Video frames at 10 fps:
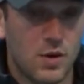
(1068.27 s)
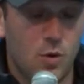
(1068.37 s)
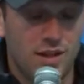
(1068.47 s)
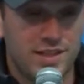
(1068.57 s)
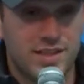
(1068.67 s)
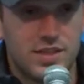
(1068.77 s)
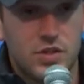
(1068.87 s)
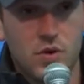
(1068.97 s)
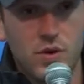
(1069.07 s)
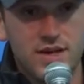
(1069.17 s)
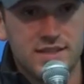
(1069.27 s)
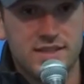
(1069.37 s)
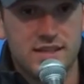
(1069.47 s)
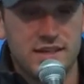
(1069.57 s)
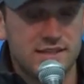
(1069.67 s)
Well, the
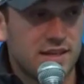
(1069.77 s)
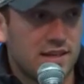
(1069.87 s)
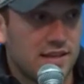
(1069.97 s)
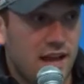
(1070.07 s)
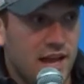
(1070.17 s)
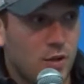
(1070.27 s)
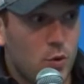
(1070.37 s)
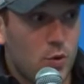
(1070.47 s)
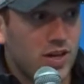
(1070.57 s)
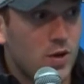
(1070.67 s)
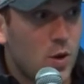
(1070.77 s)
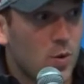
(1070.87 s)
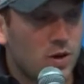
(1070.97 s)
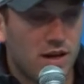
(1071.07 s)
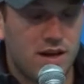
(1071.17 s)
truth is that I don't really know.